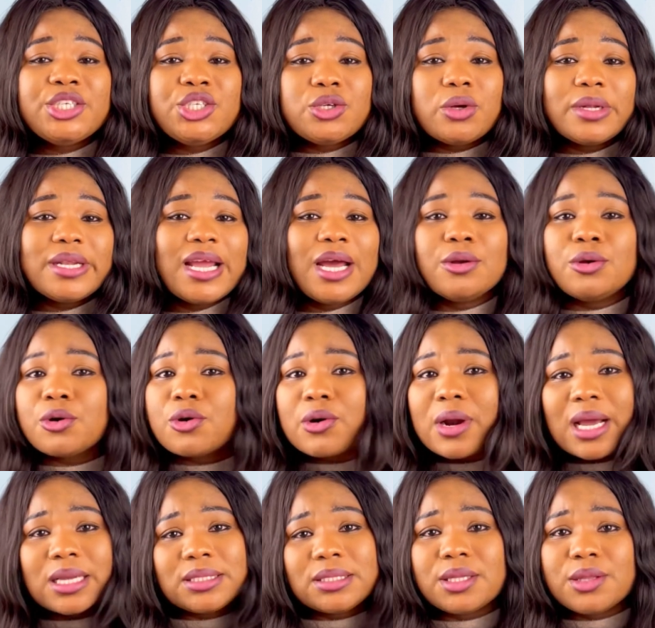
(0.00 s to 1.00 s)
sure there are no
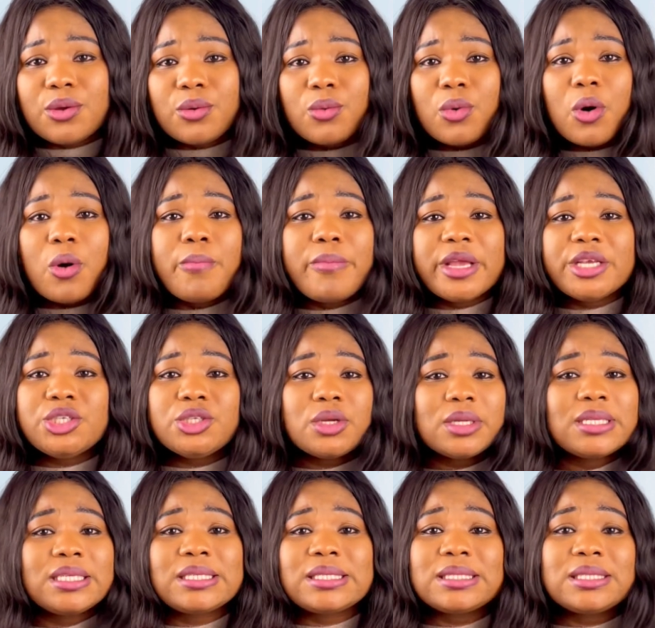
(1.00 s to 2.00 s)
cracks on the wall. Make sure
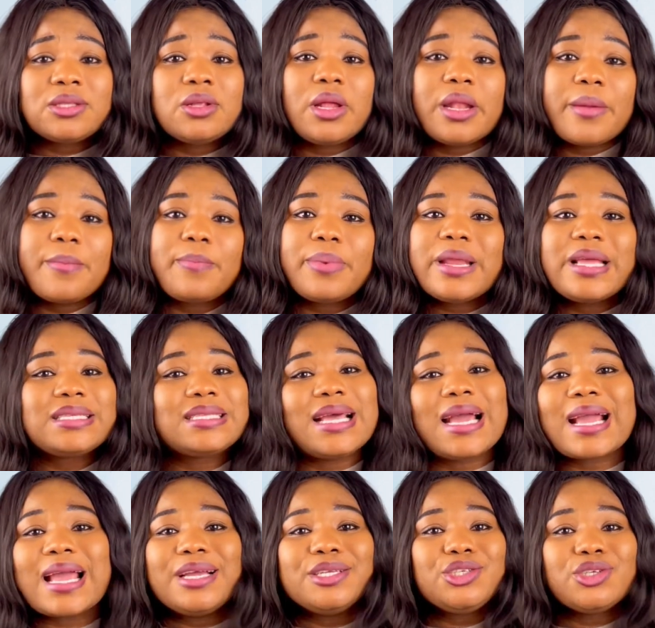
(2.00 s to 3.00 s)
this is not a place
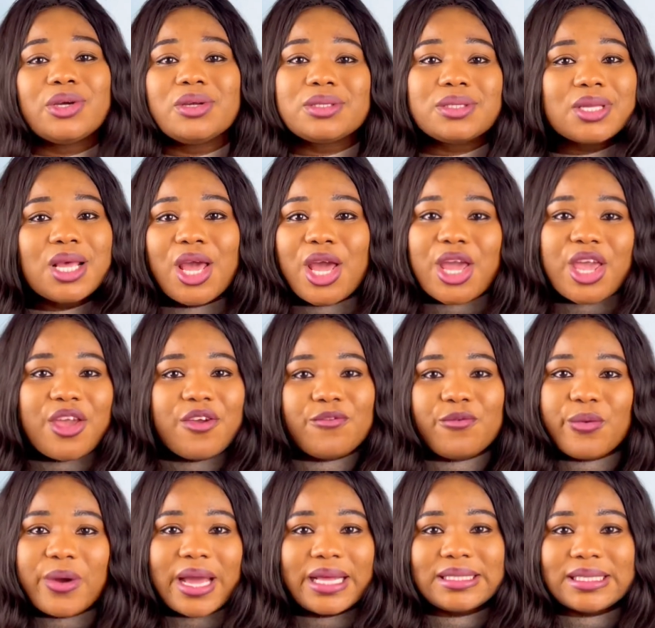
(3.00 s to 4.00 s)
that can just give
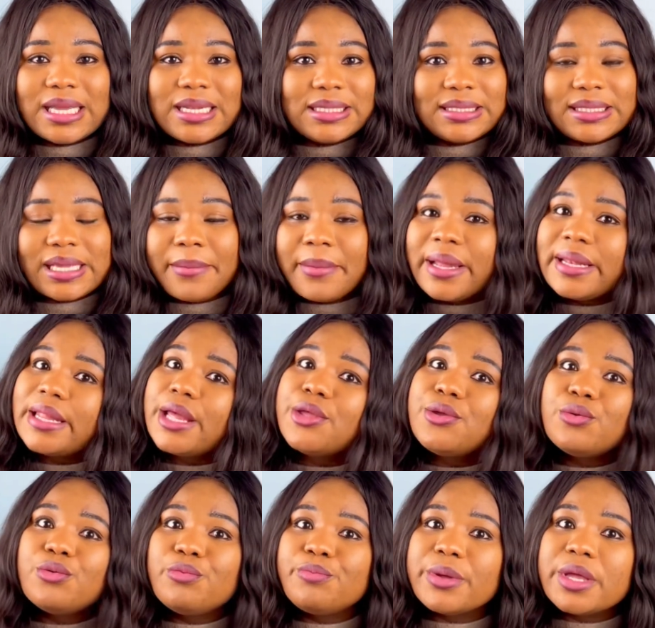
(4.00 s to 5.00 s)
way at any time and then
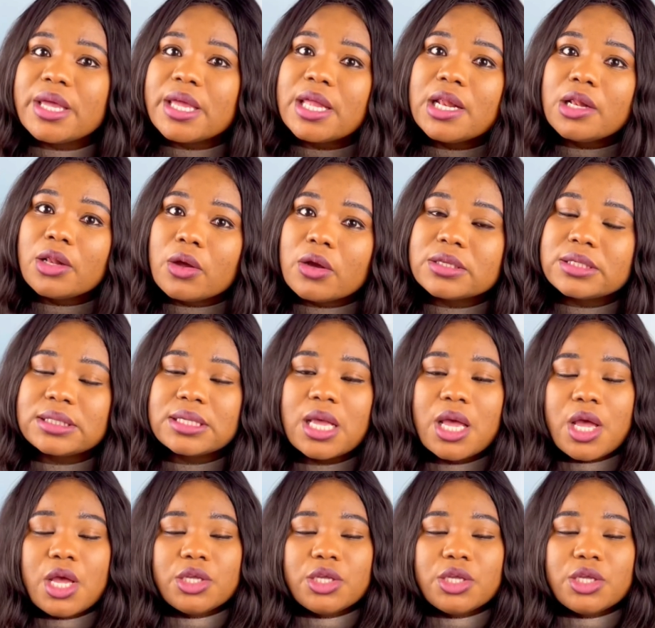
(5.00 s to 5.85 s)
you'll be in loss.